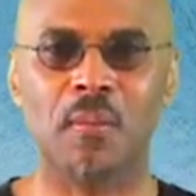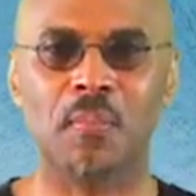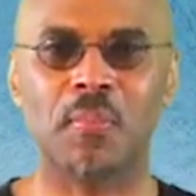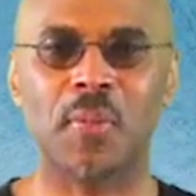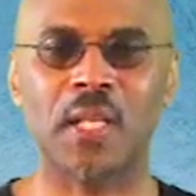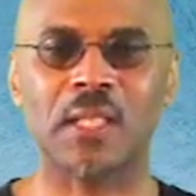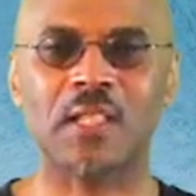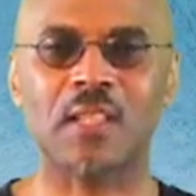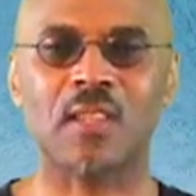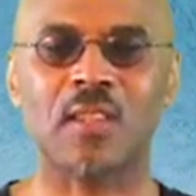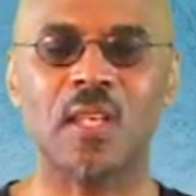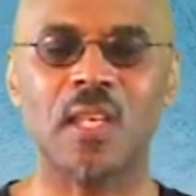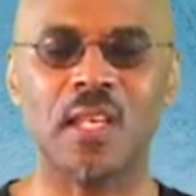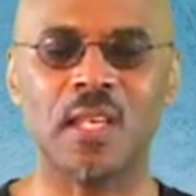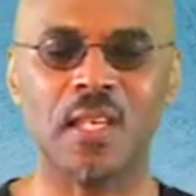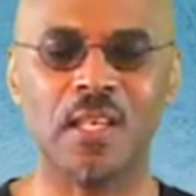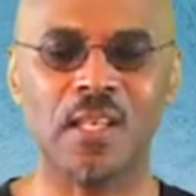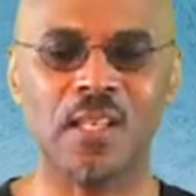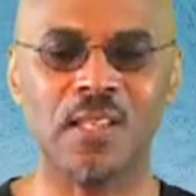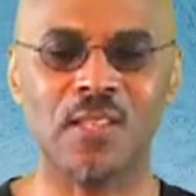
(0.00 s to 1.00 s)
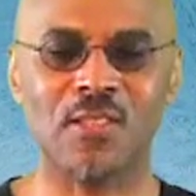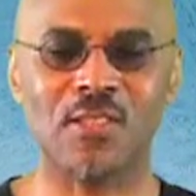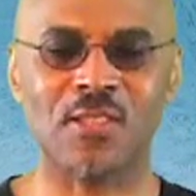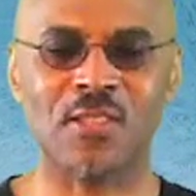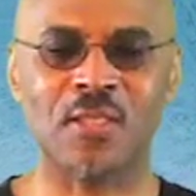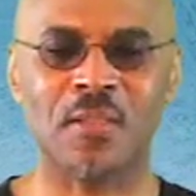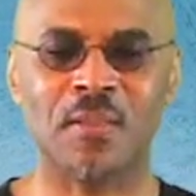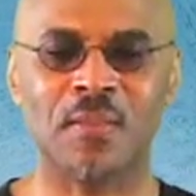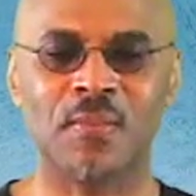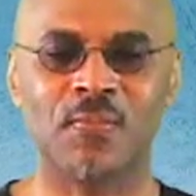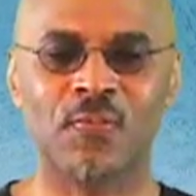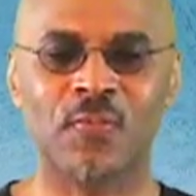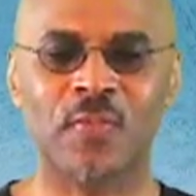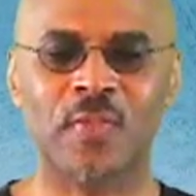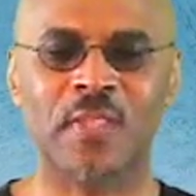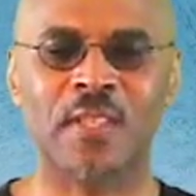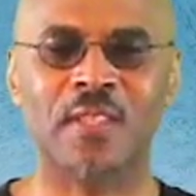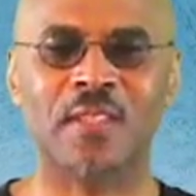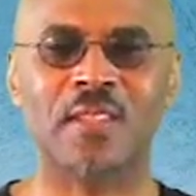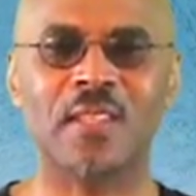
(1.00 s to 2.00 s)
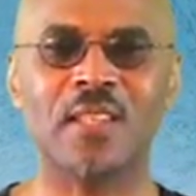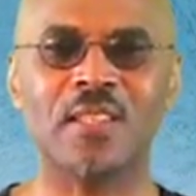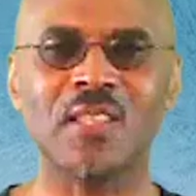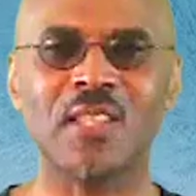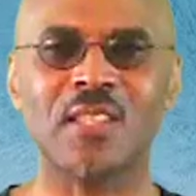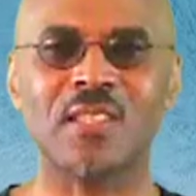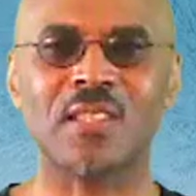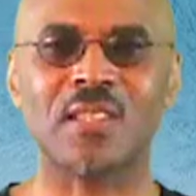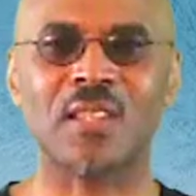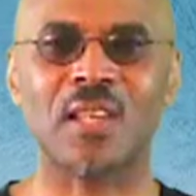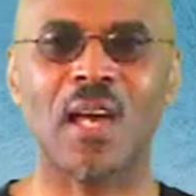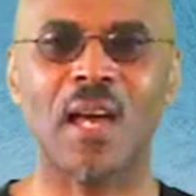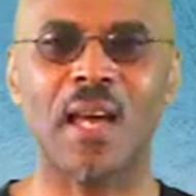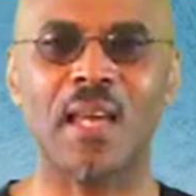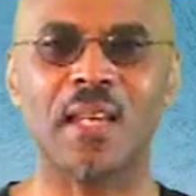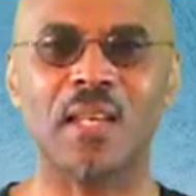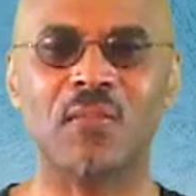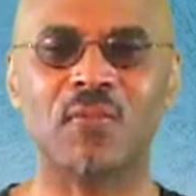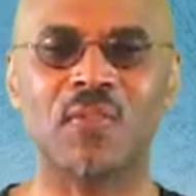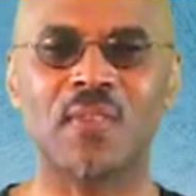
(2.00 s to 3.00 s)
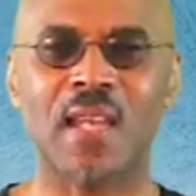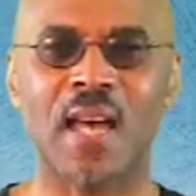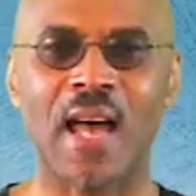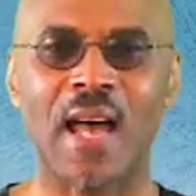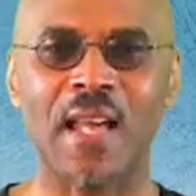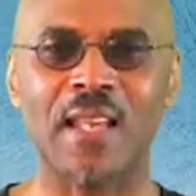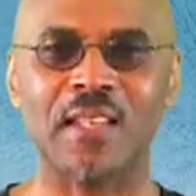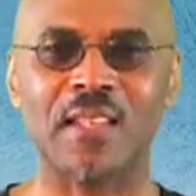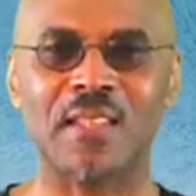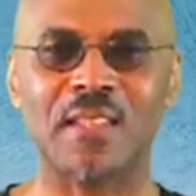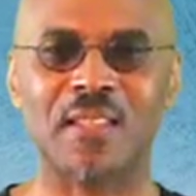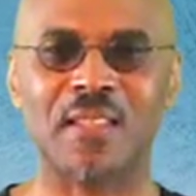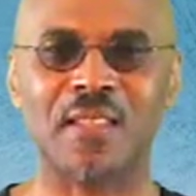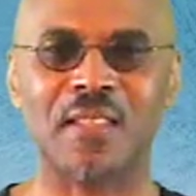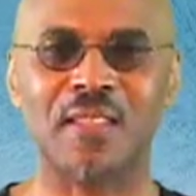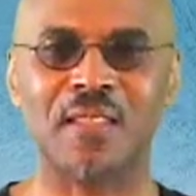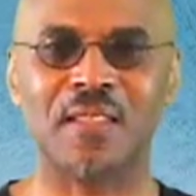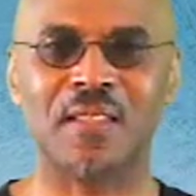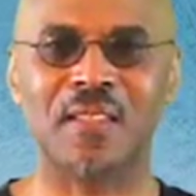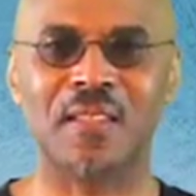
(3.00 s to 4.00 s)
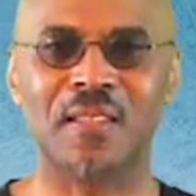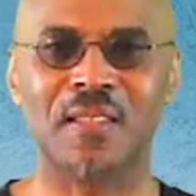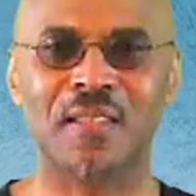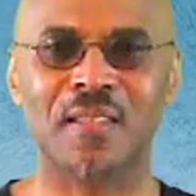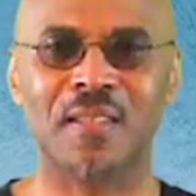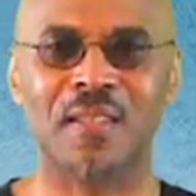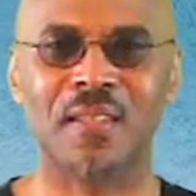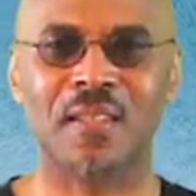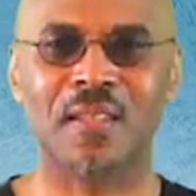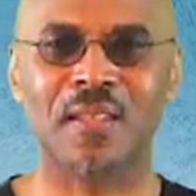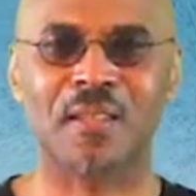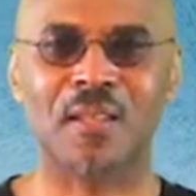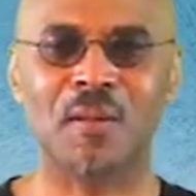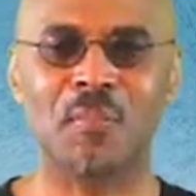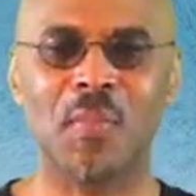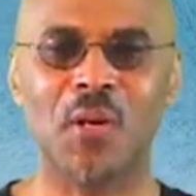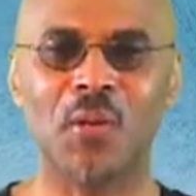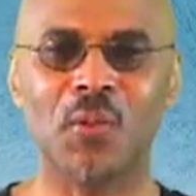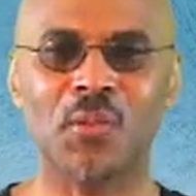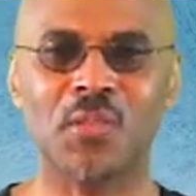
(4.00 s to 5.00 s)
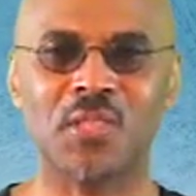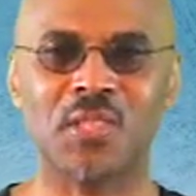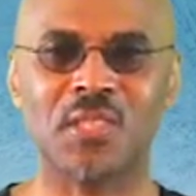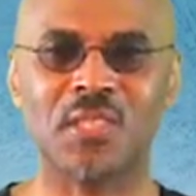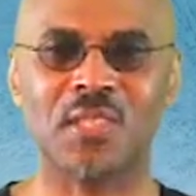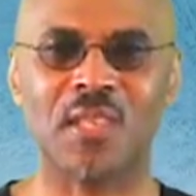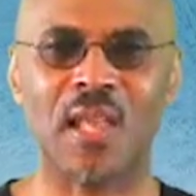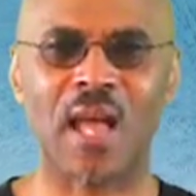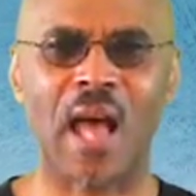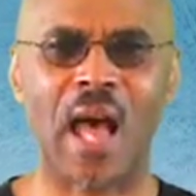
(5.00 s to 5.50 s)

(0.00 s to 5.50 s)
But the thing is, this is kind of not the most